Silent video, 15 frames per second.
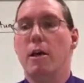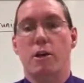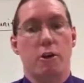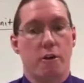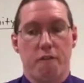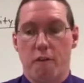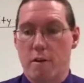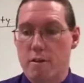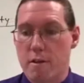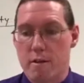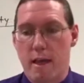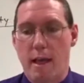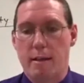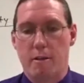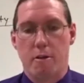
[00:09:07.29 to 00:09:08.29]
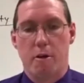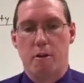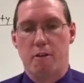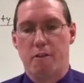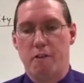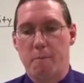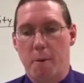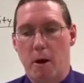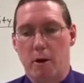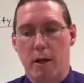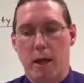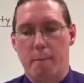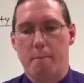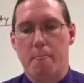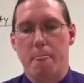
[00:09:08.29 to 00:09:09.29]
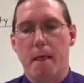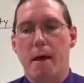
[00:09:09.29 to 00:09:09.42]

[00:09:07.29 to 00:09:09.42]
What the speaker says: your friend says, hey, let's go to the football game.